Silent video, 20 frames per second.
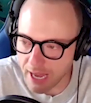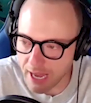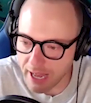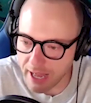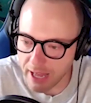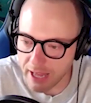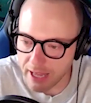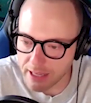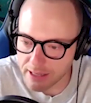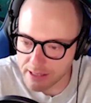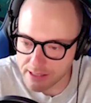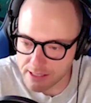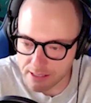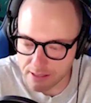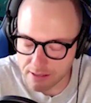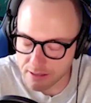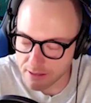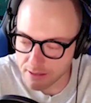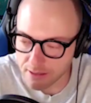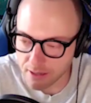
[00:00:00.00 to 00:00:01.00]
and
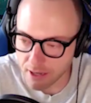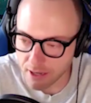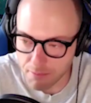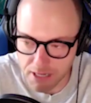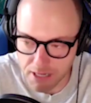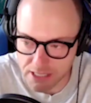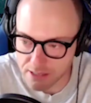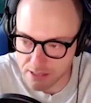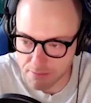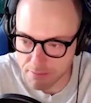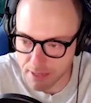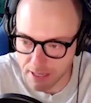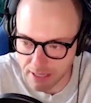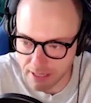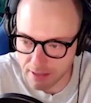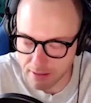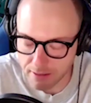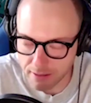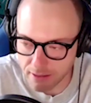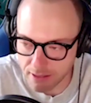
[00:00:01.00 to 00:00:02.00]
I must
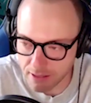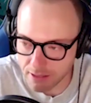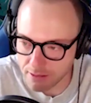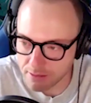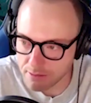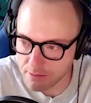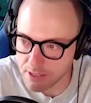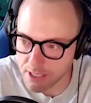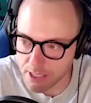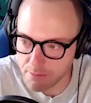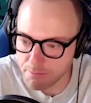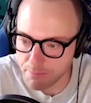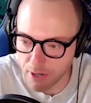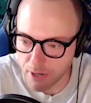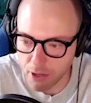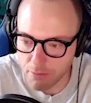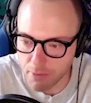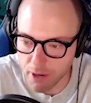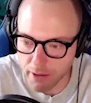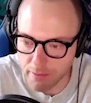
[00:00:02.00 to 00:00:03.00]
admit, it did
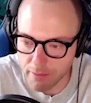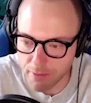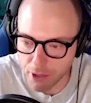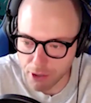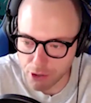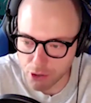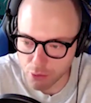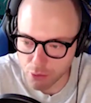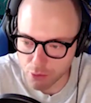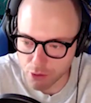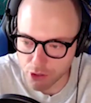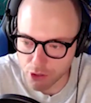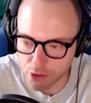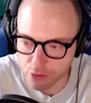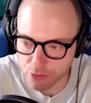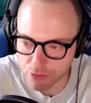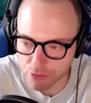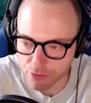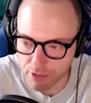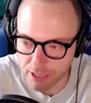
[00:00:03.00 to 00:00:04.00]
blow my mind, your
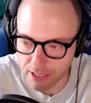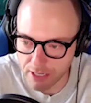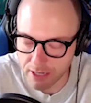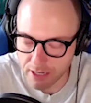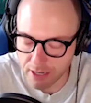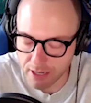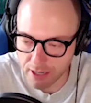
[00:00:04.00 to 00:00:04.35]
story.